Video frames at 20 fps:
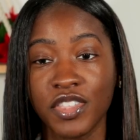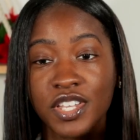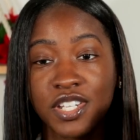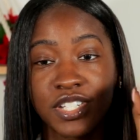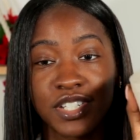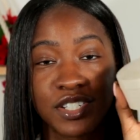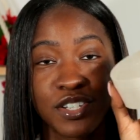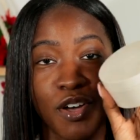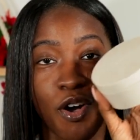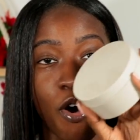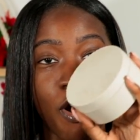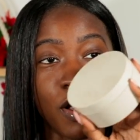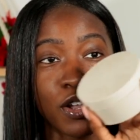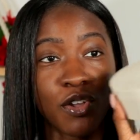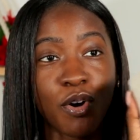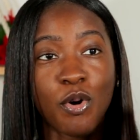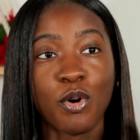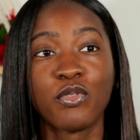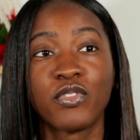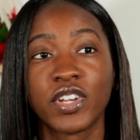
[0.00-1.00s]
this all
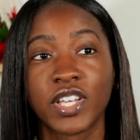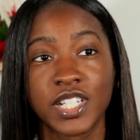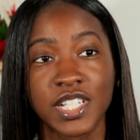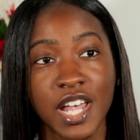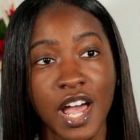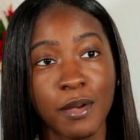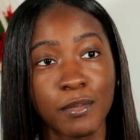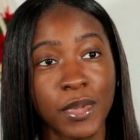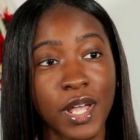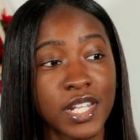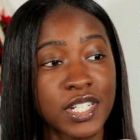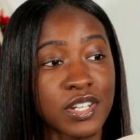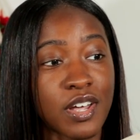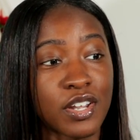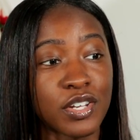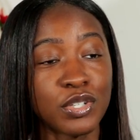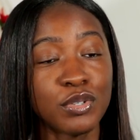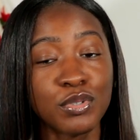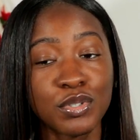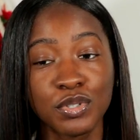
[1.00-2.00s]
over your timelines
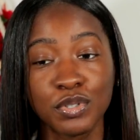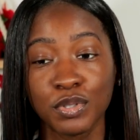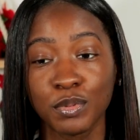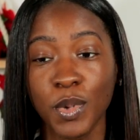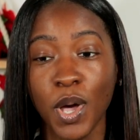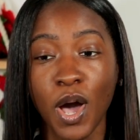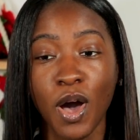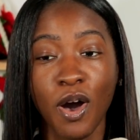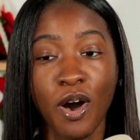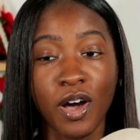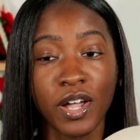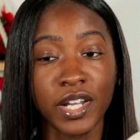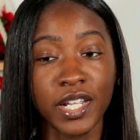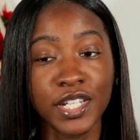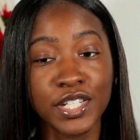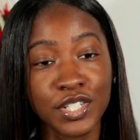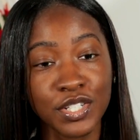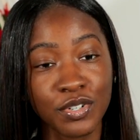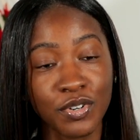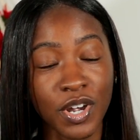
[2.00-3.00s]
on YouTube, on
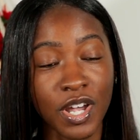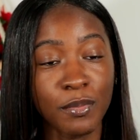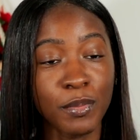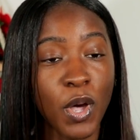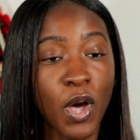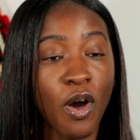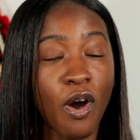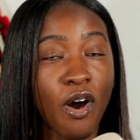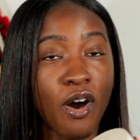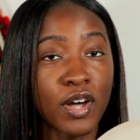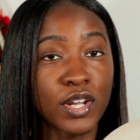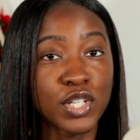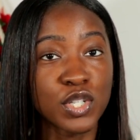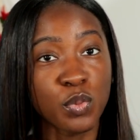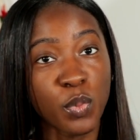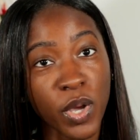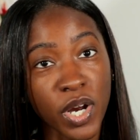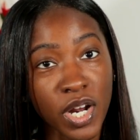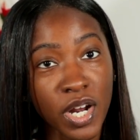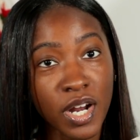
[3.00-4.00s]
Instagram, on
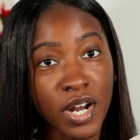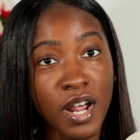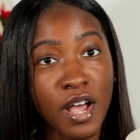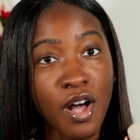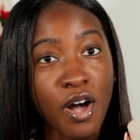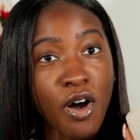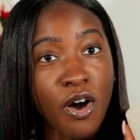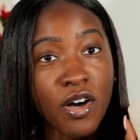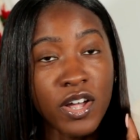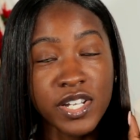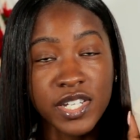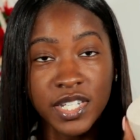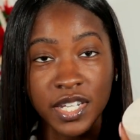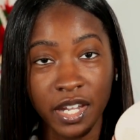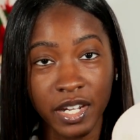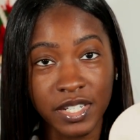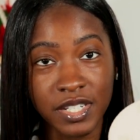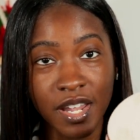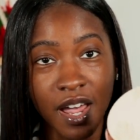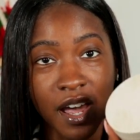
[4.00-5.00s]
Twitter, on
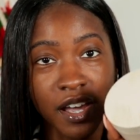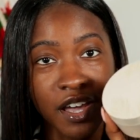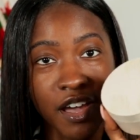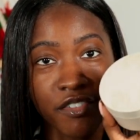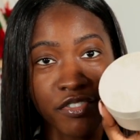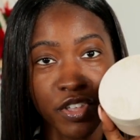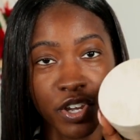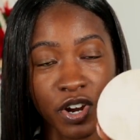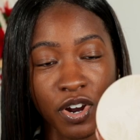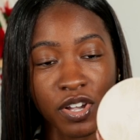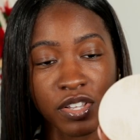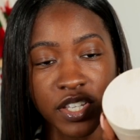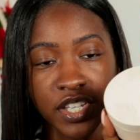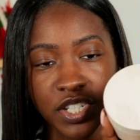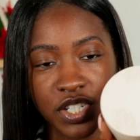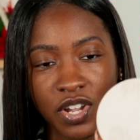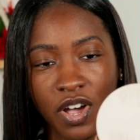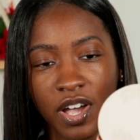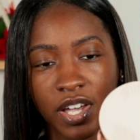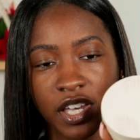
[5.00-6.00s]
TikTok of the
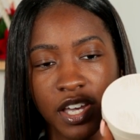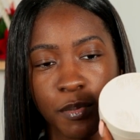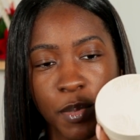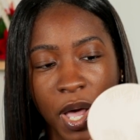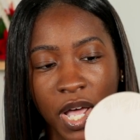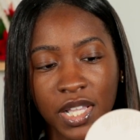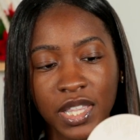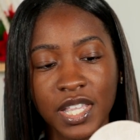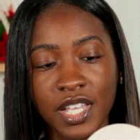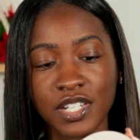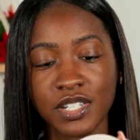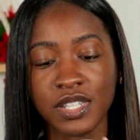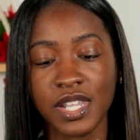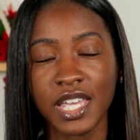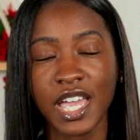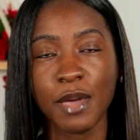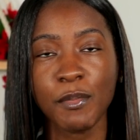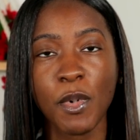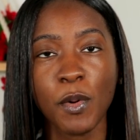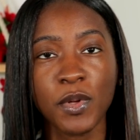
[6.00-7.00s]
girlies talking about this. They
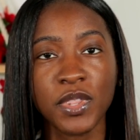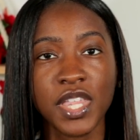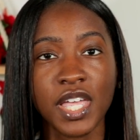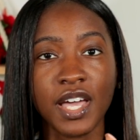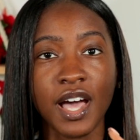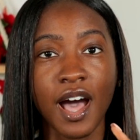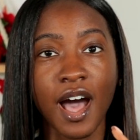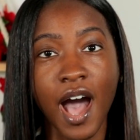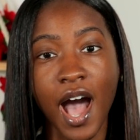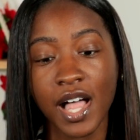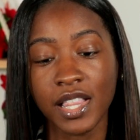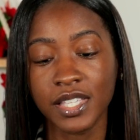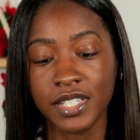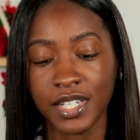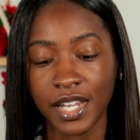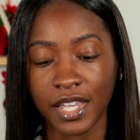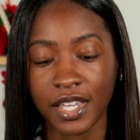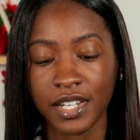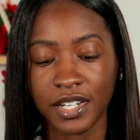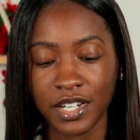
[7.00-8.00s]
came out with like a
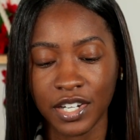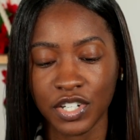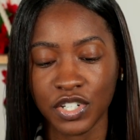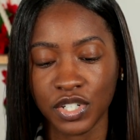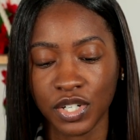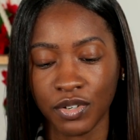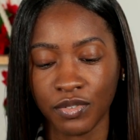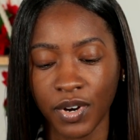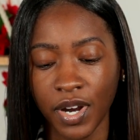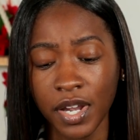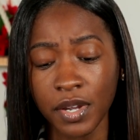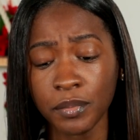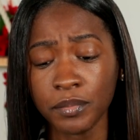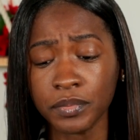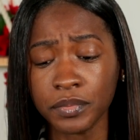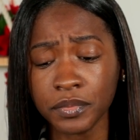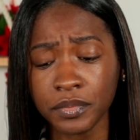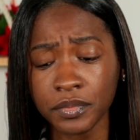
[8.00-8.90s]
holiday edition, right?